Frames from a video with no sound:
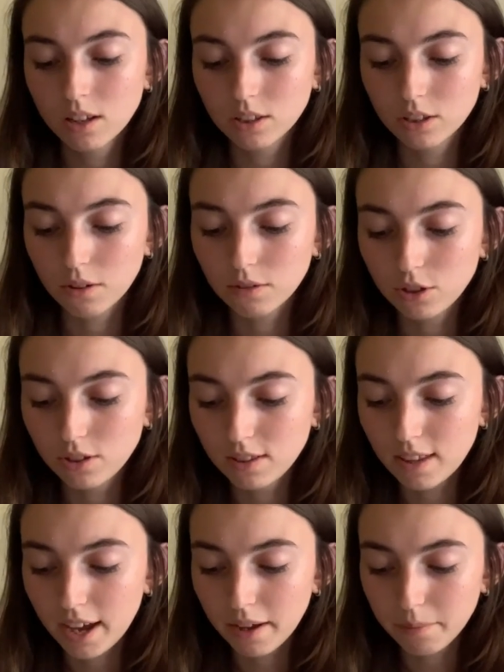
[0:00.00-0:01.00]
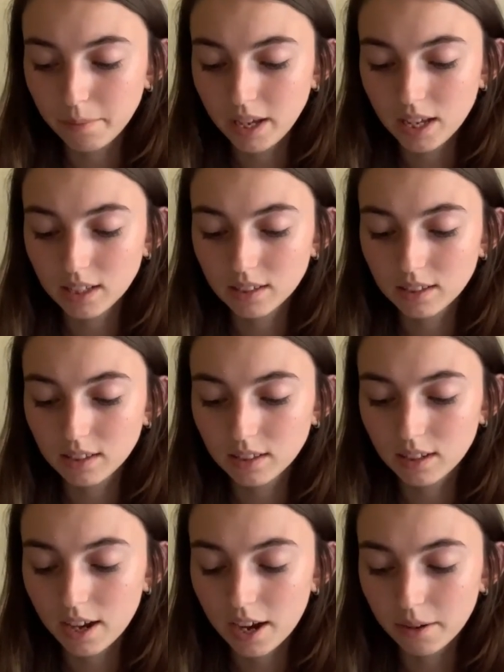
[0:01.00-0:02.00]
So that means
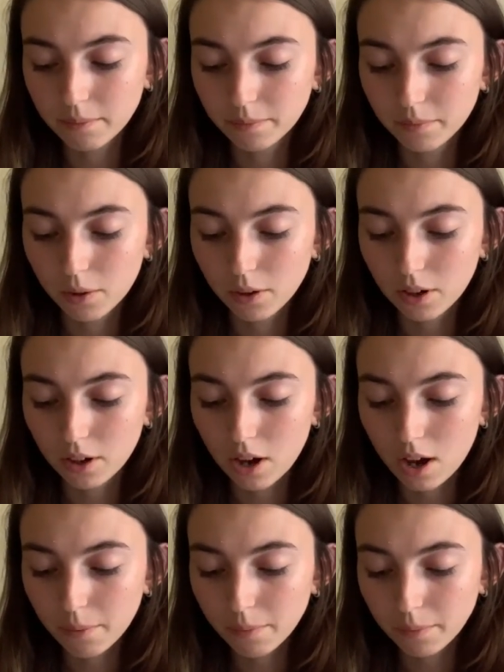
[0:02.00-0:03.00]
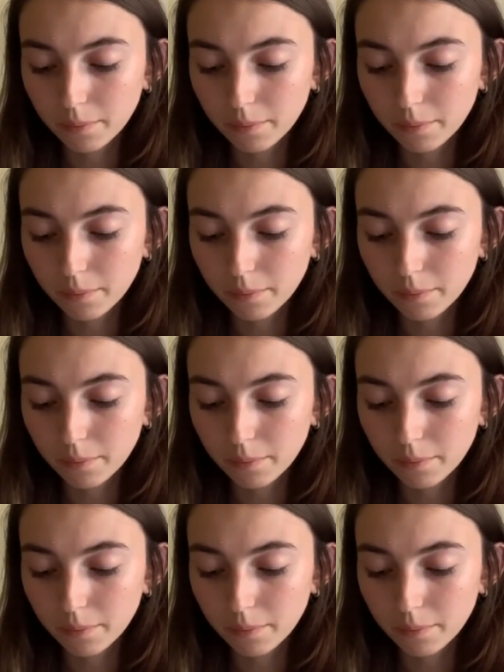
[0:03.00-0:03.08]
um, on,